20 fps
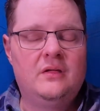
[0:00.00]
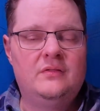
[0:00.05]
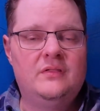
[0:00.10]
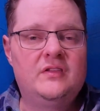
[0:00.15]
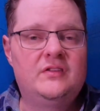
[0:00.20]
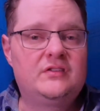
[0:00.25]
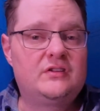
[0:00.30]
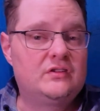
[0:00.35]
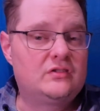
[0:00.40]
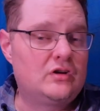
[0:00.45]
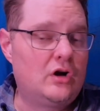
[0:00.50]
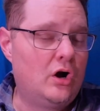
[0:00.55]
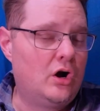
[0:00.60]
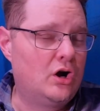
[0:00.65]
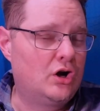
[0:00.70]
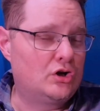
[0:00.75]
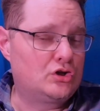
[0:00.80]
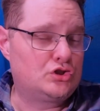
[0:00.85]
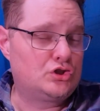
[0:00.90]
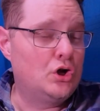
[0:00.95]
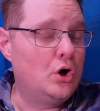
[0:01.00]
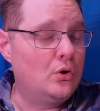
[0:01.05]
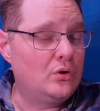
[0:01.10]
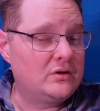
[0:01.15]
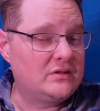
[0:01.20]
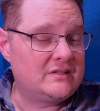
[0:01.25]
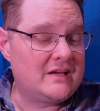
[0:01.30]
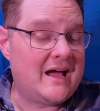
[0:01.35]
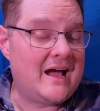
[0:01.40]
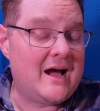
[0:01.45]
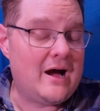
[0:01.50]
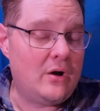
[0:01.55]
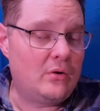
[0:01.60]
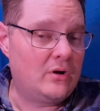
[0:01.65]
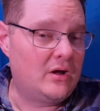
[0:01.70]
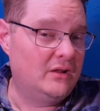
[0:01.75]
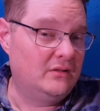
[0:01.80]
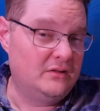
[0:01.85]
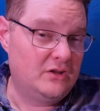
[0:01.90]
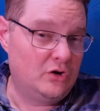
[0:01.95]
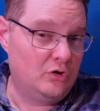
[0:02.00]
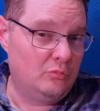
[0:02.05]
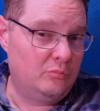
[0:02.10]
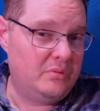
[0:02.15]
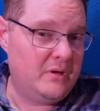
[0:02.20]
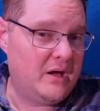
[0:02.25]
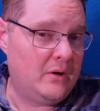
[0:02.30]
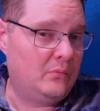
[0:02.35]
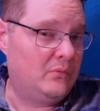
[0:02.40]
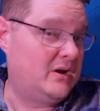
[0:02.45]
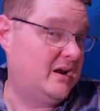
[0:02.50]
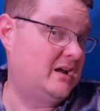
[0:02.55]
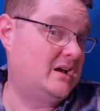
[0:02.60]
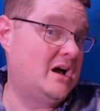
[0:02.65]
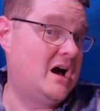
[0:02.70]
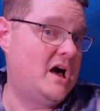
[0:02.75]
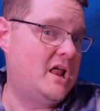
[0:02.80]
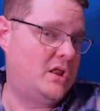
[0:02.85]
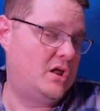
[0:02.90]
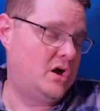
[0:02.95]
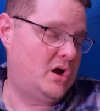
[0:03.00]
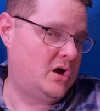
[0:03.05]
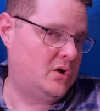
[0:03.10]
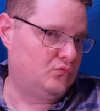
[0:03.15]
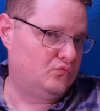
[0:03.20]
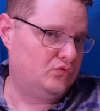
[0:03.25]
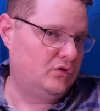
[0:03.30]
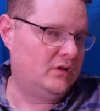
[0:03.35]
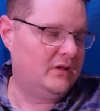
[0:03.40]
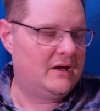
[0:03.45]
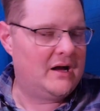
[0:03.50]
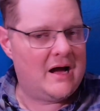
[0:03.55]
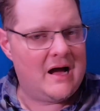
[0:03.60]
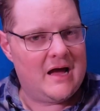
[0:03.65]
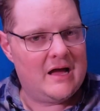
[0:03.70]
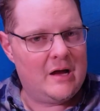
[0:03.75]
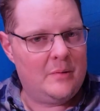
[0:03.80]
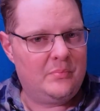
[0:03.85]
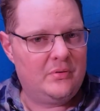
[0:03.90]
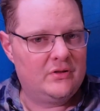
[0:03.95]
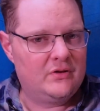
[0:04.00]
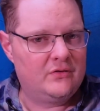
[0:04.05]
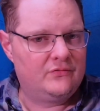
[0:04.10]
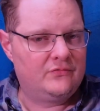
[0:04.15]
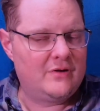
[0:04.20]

this guitar choked out a little bit when I got really high up on the